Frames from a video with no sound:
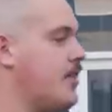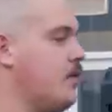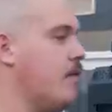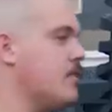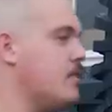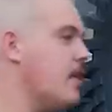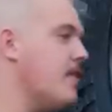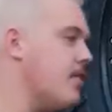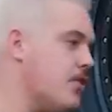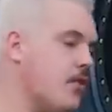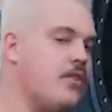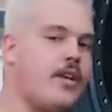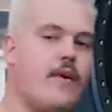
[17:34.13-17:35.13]
So obviously the
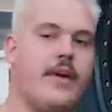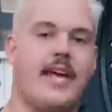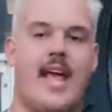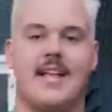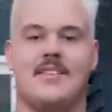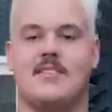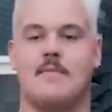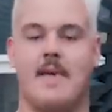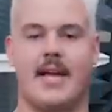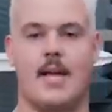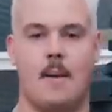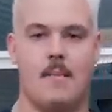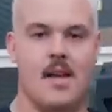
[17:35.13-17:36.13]
two jerry cans to
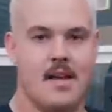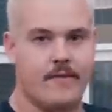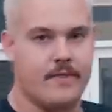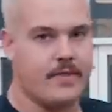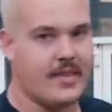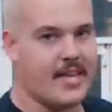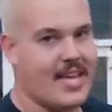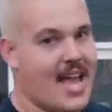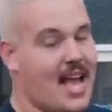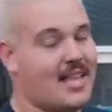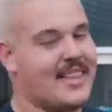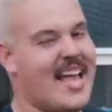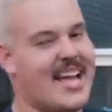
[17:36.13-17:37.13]
make up for the
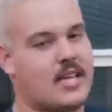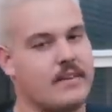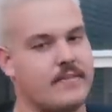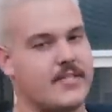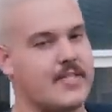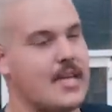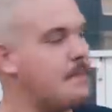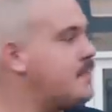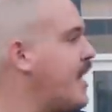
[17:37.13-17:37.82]
uh, lack of sub